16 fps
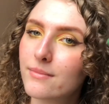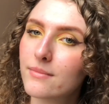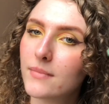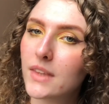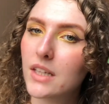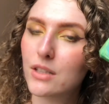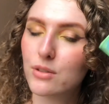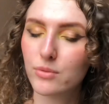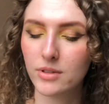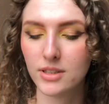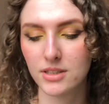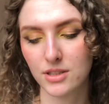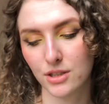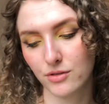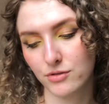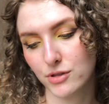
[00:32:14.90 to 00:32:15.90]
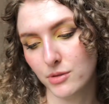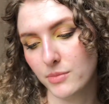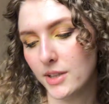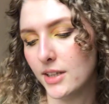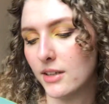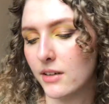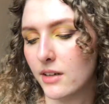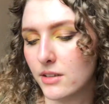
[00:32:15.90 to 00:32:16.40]
this one deserves to be
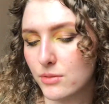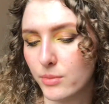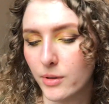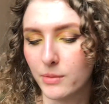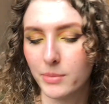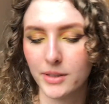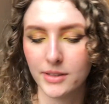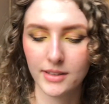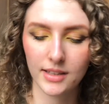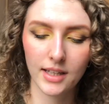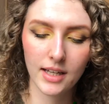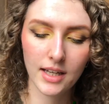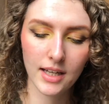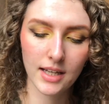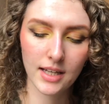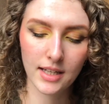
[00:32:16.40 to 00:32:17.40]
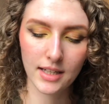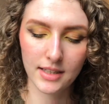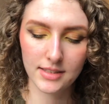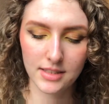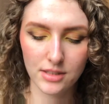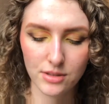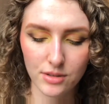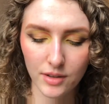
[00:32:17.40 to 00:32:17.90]
here as well. But
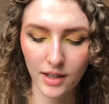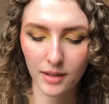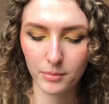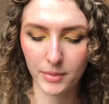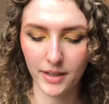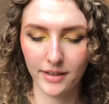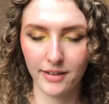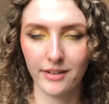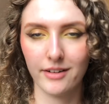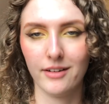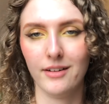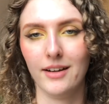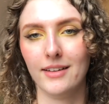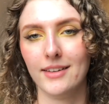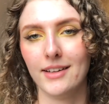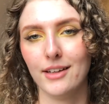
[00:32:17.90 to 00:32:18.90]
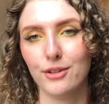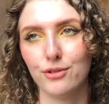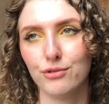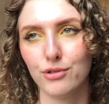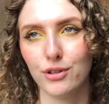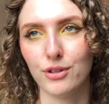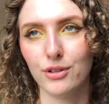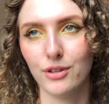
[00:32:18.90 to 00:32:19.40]
since you can't buy her, and I know
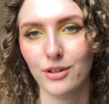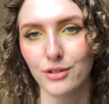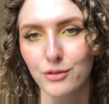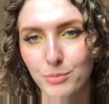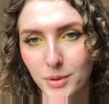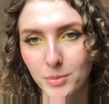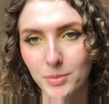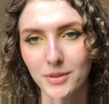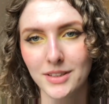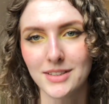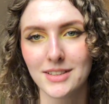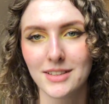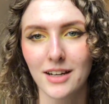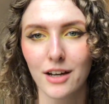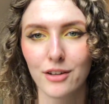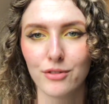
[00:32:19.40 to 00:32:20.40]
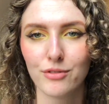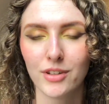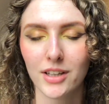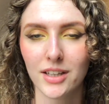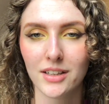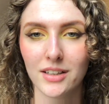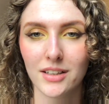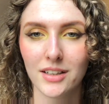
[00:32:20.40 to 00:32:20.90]
for a lot of people this is kind of
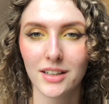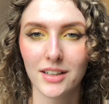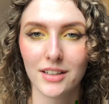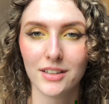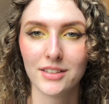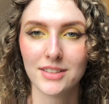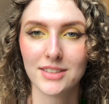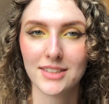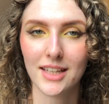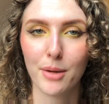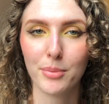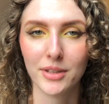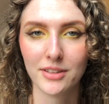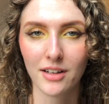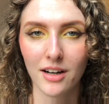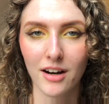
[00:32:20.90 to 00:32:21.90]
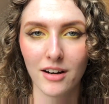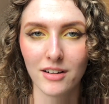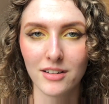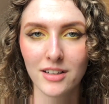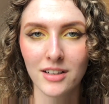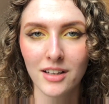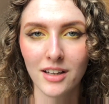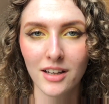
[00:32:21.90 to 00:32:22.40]
like a stab in the
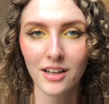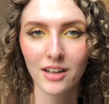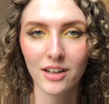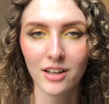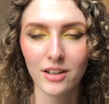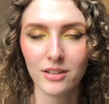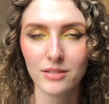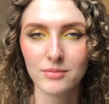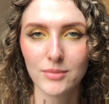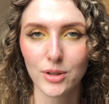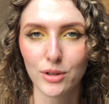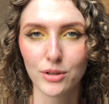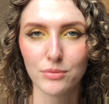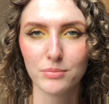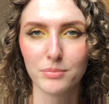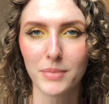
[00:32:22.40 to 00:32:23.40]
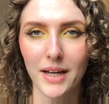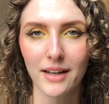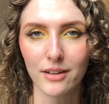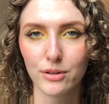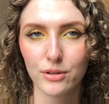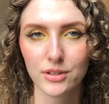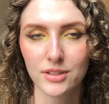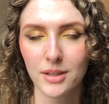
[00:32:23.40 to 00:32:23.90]
heart or
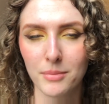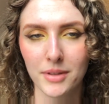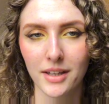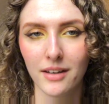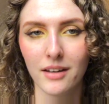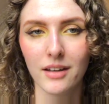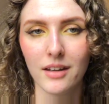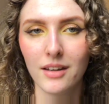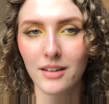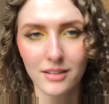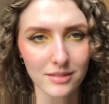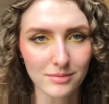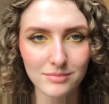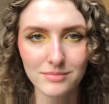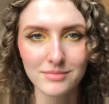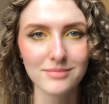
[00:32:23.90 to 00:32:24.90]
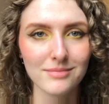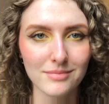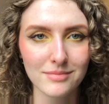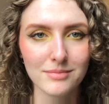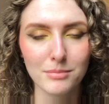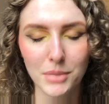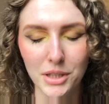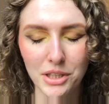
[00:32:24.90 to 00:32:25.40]
back or something
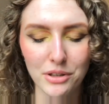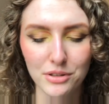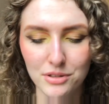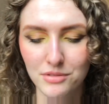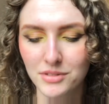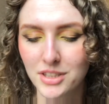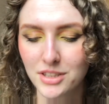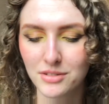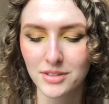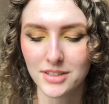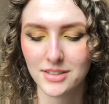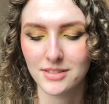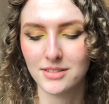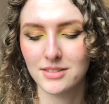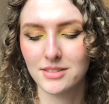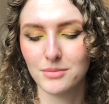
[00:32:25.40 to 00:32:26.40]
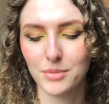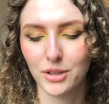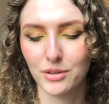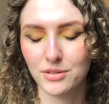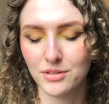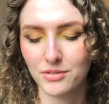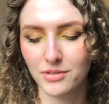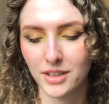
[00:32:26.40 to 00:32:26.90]
because of these reasons,
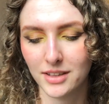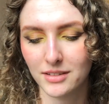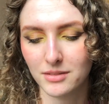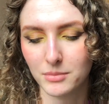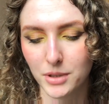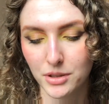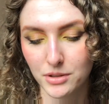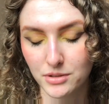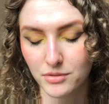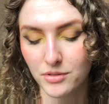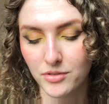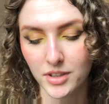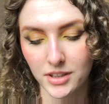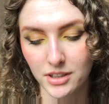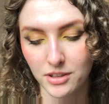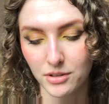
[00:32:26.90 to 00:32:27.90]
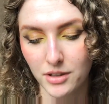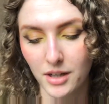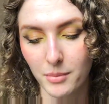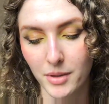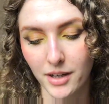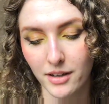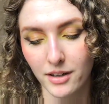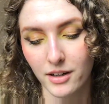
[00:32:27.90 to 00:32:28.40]
because of the fact that you can't
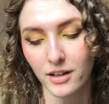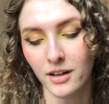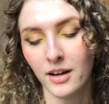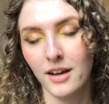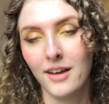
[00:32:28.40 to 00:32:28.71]
buy her.